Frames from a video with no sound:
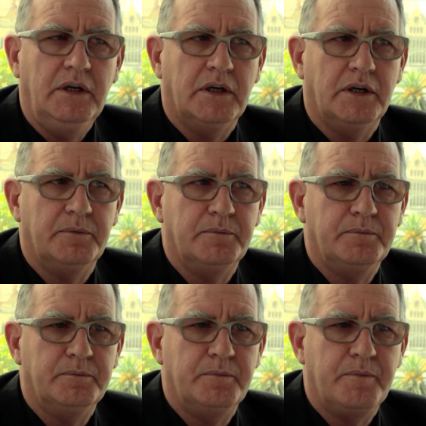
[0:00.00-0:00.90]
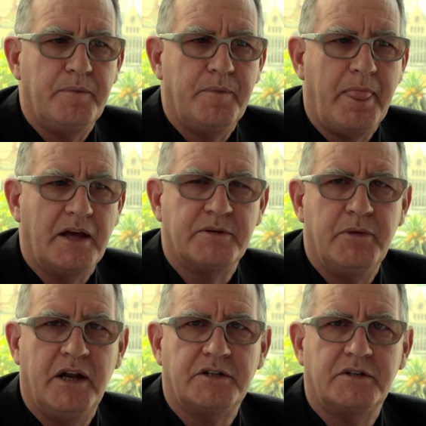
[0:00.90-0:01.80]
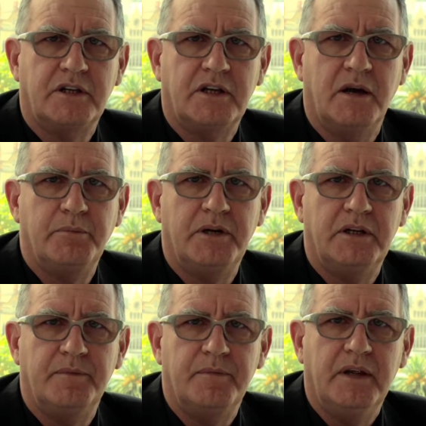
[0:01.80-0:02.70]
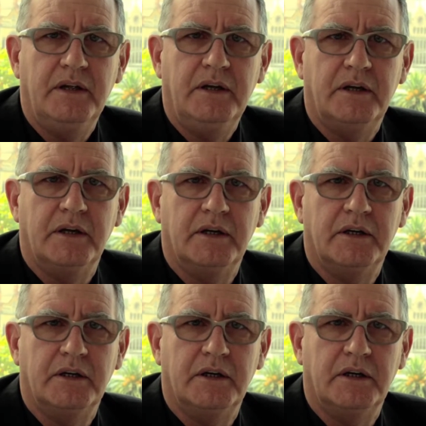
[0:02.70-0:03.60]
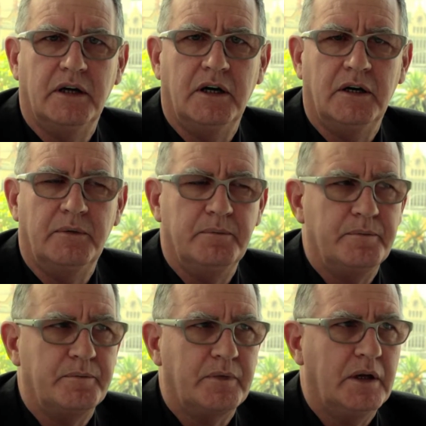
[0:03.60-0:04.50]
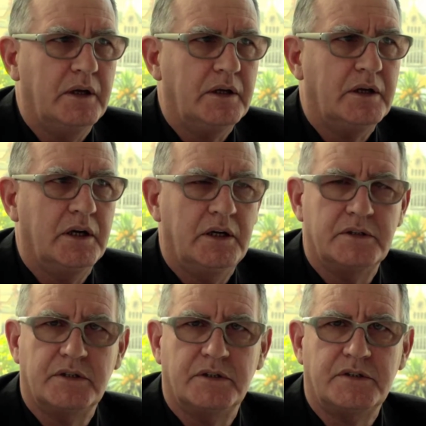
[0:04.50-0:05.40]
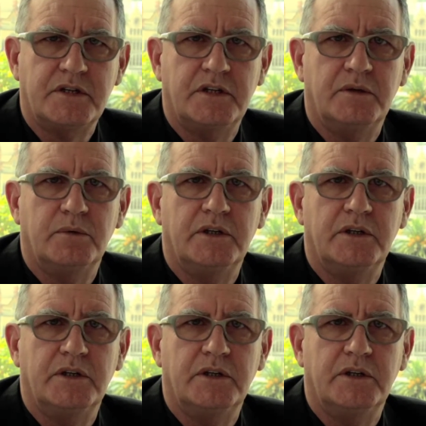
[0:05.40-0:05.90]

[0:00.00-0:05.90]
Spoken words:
As a manager of the company, I'm keen to see